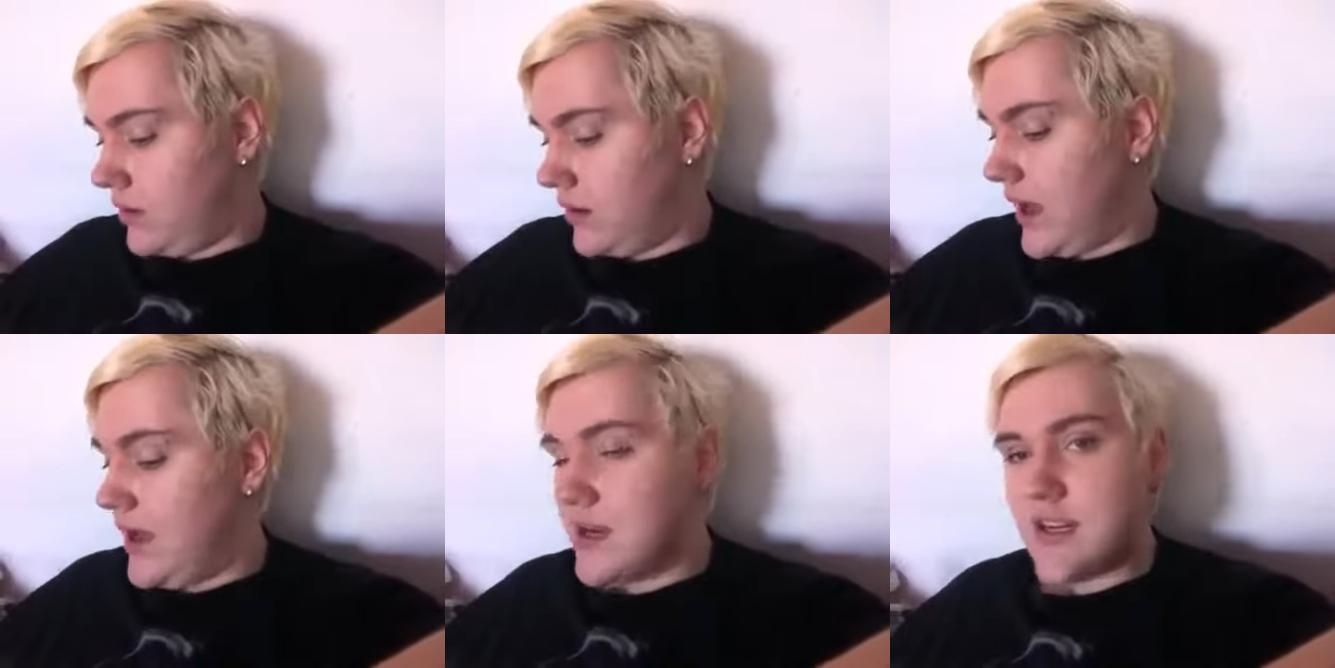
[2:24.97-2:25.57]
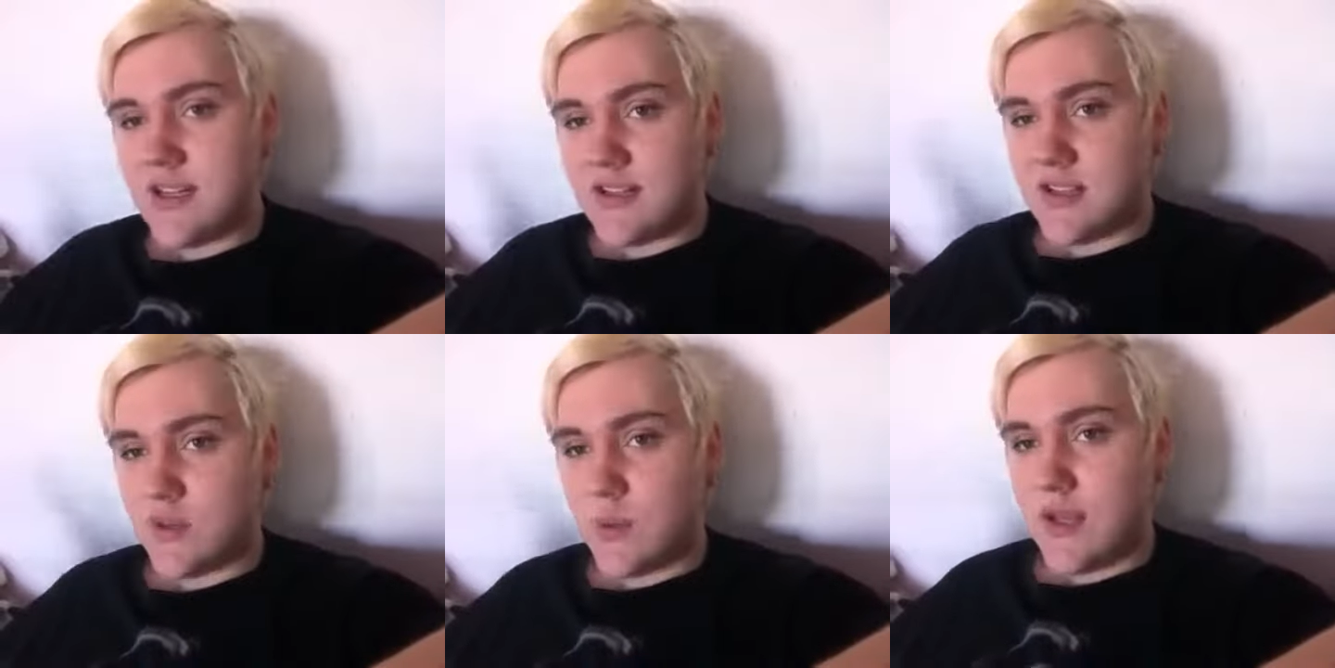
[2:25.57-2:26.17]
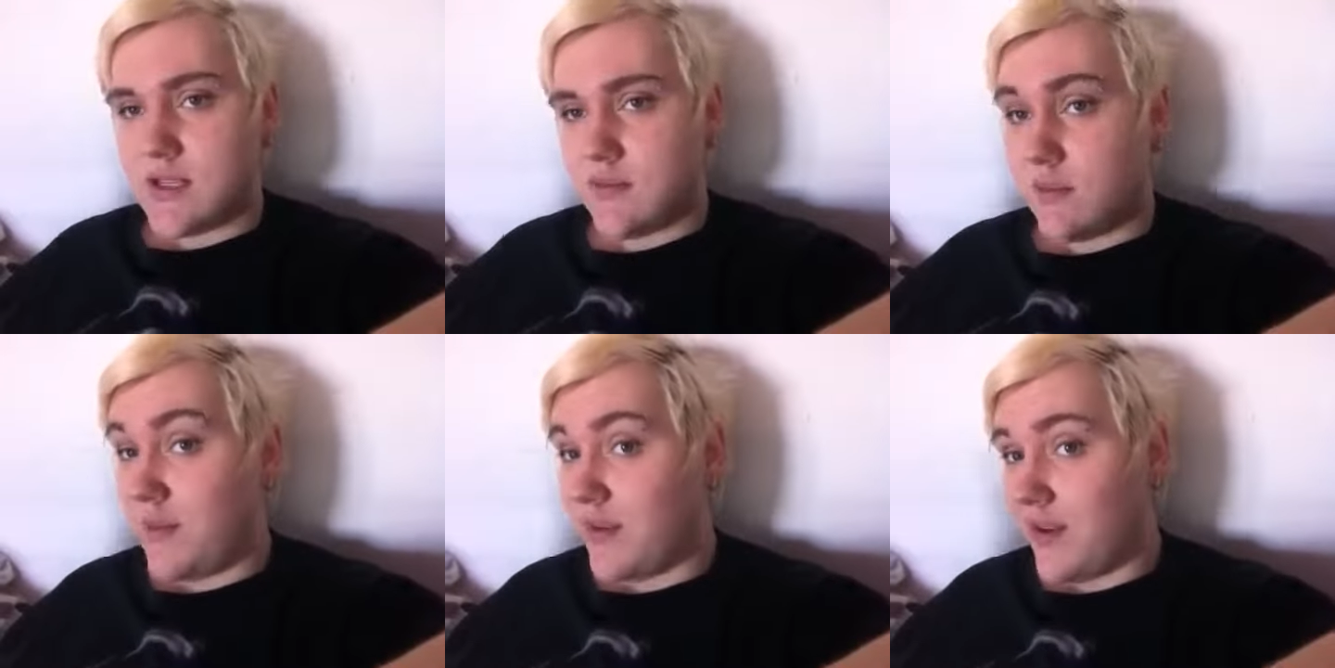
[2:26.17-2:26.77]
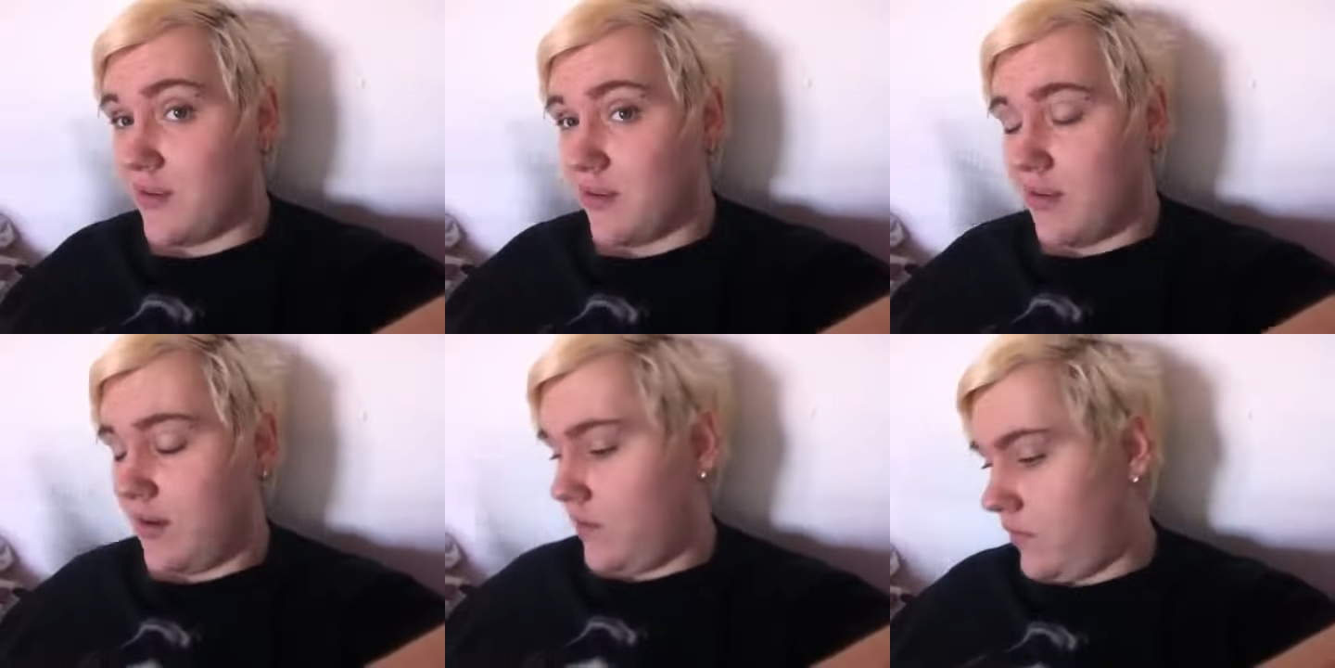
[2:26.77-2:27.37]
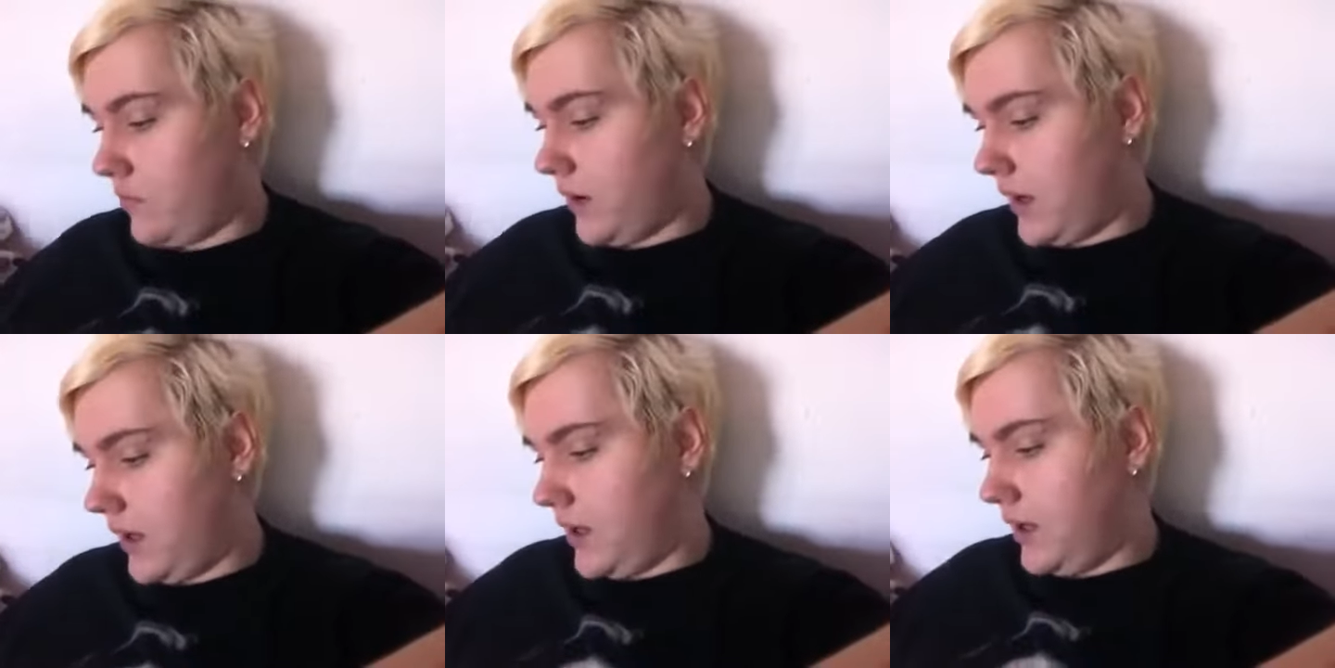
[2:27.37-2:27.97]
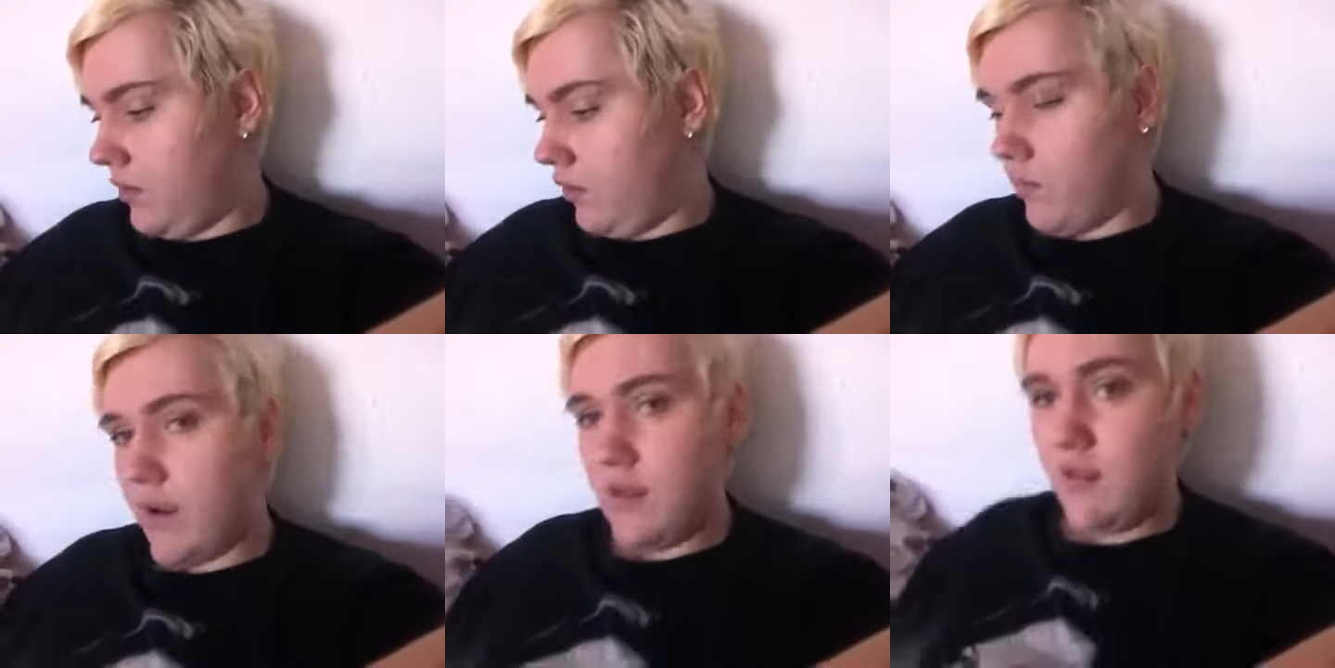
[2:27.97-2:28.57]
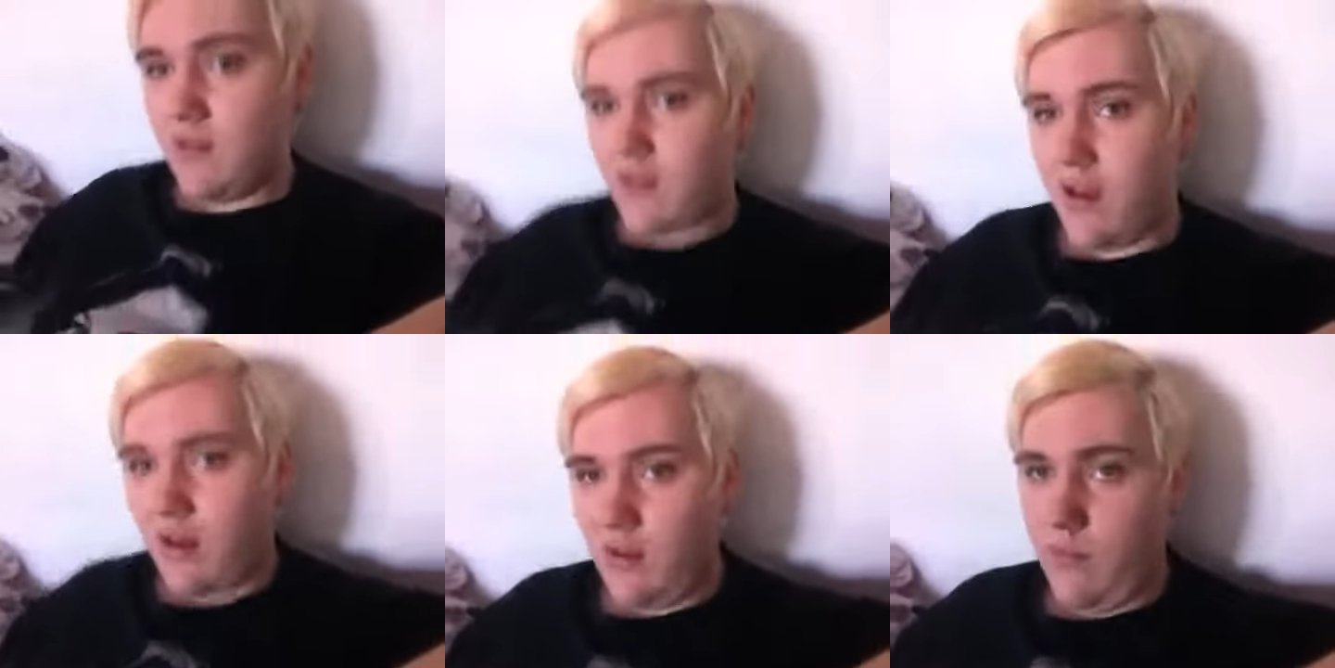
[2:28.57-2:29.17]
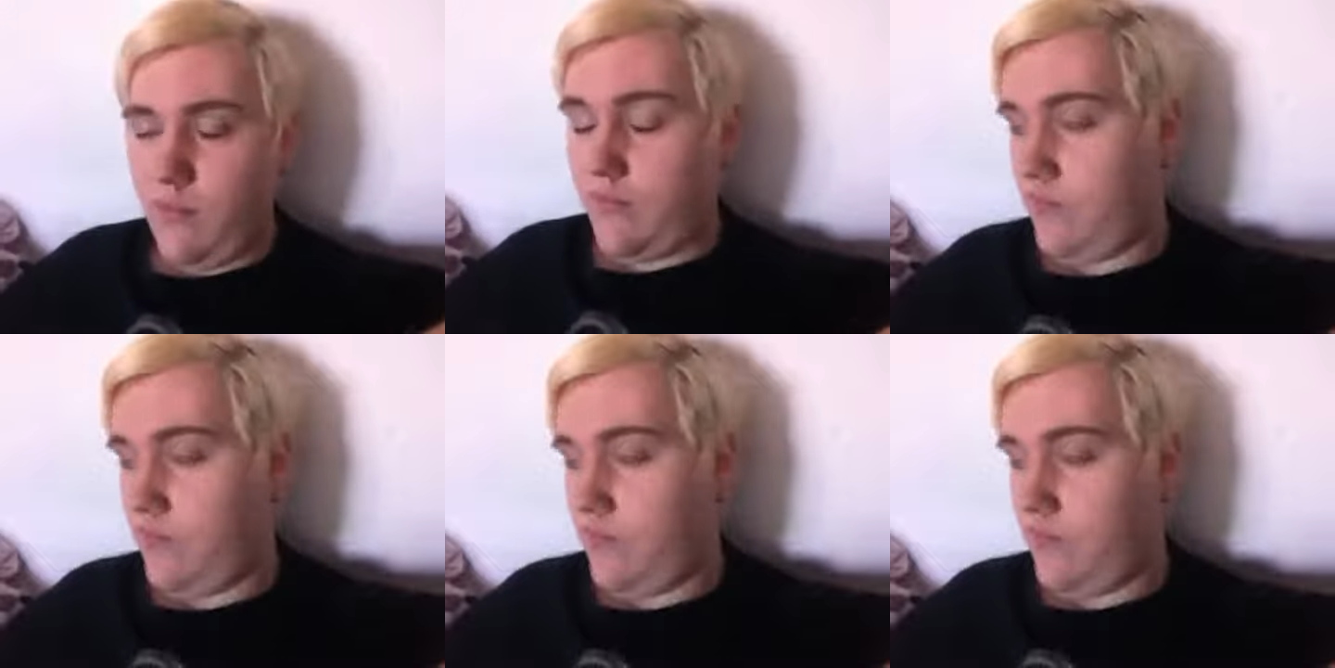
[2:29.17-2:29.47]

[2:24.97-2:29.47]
candies and sweets from other countries for my English friends um,